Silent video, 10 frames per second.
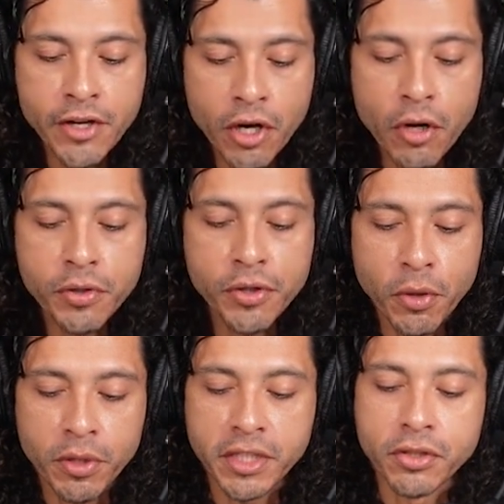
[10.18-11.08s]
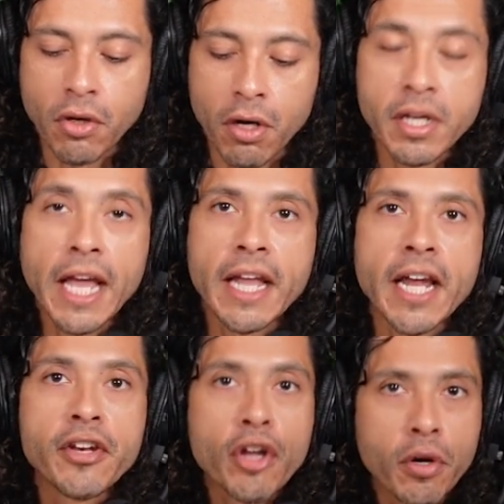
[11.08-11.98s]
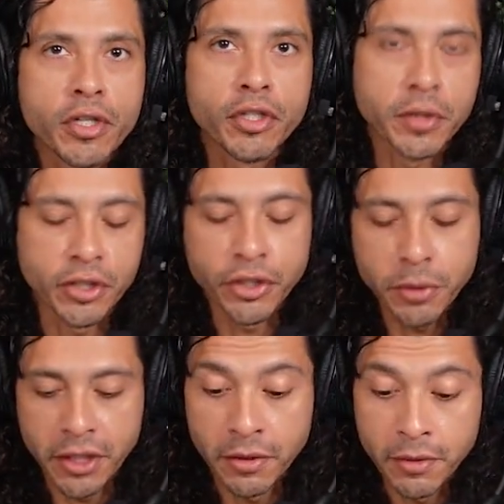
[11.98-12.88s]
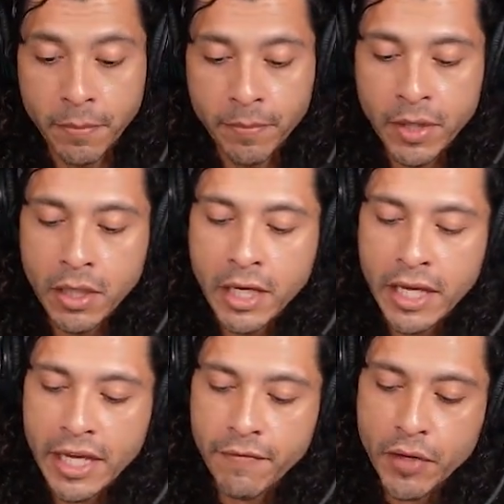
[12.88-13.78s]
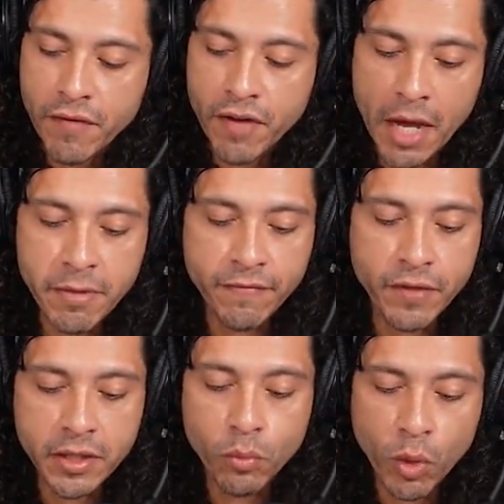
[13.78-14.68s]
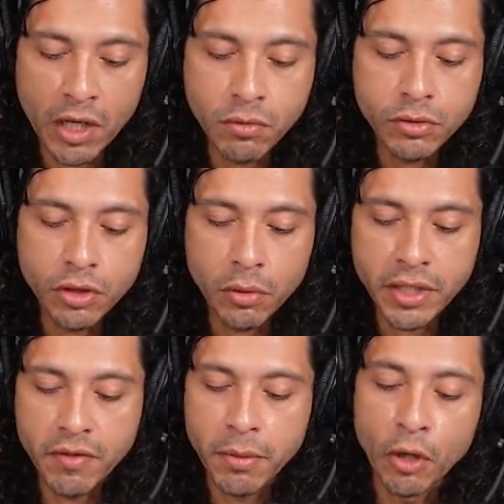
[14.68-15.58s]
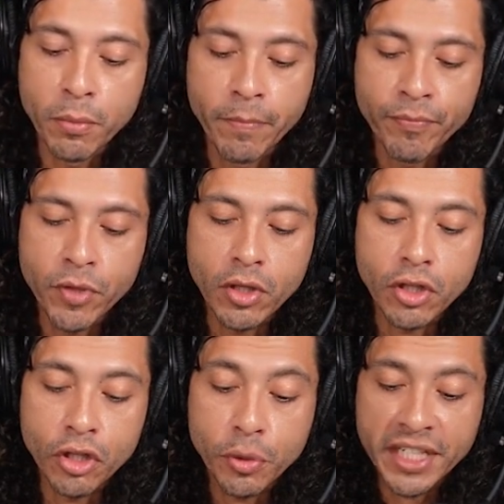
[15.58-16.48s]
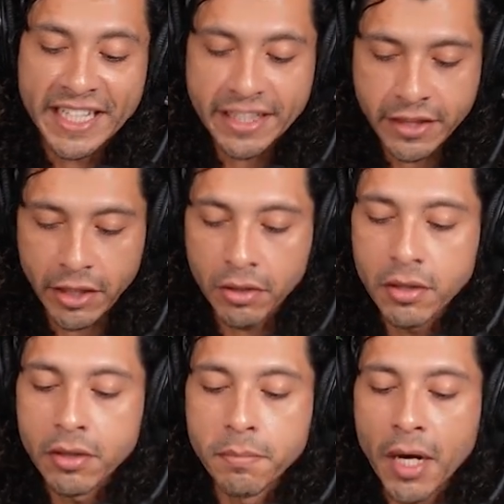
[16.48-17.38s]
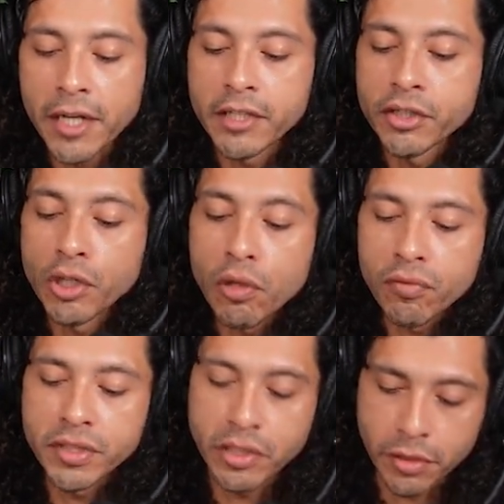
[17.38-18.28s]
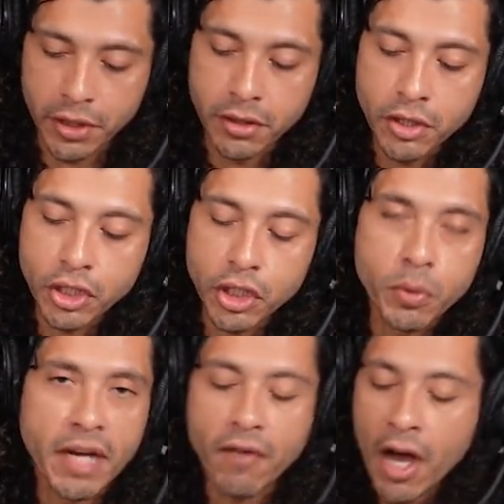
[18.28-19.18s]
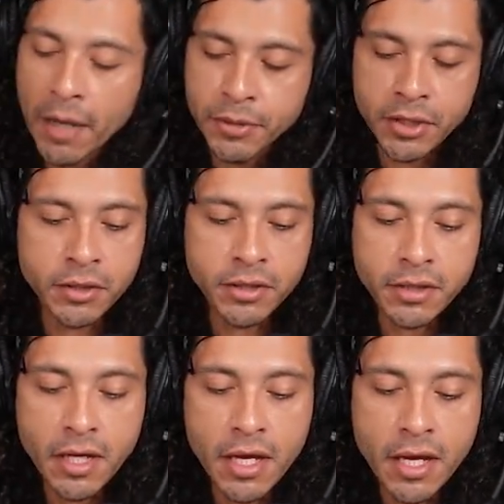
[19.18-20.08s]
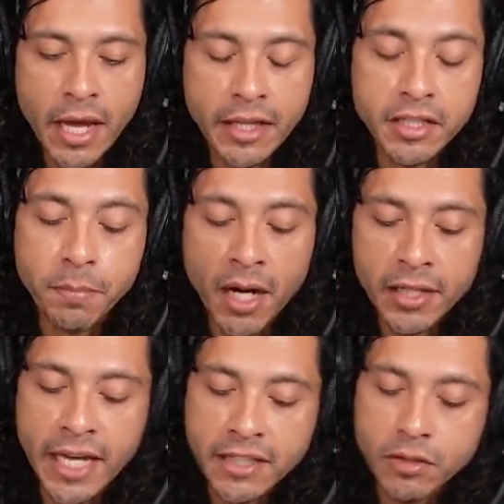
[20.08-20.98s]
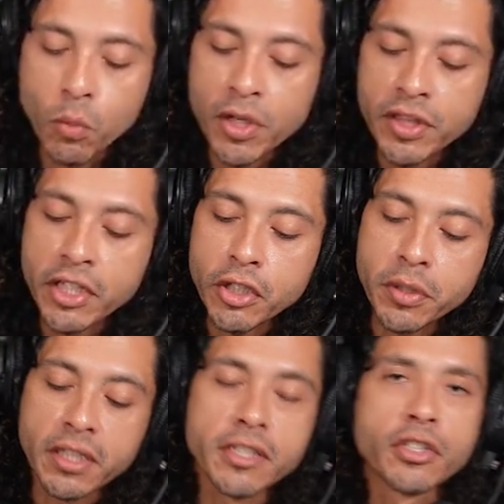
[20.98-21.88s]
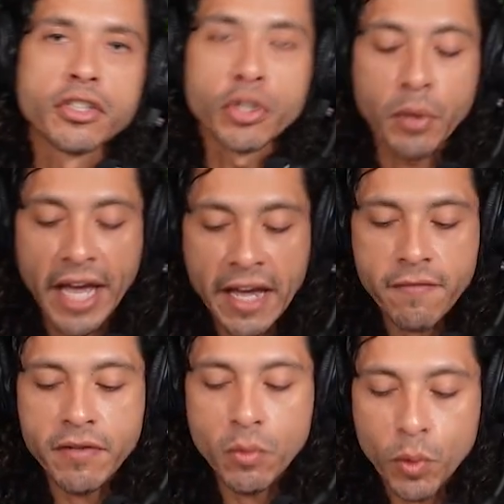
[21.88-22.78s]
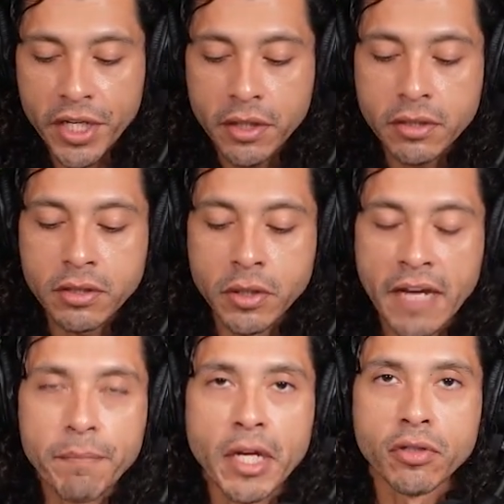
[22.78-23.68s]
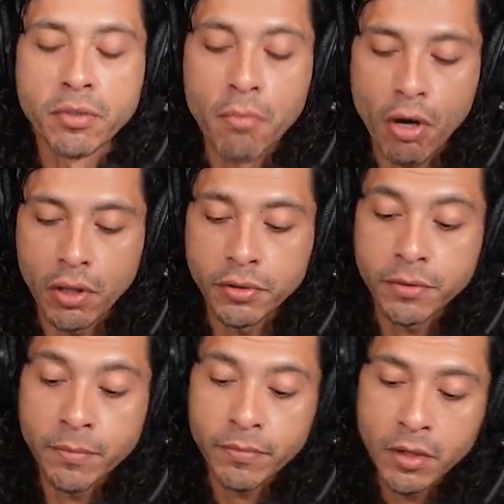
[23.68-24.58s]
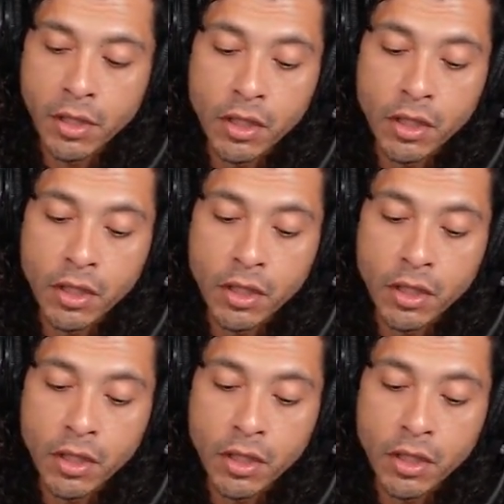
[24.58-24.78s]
I know you know what these are, and I know that you can do that. If you have not been feeling well, don't give up hope. You can get there. The body is so resilient. You have options, and this podcast is one thing you can listen to every week to have better tomorrows,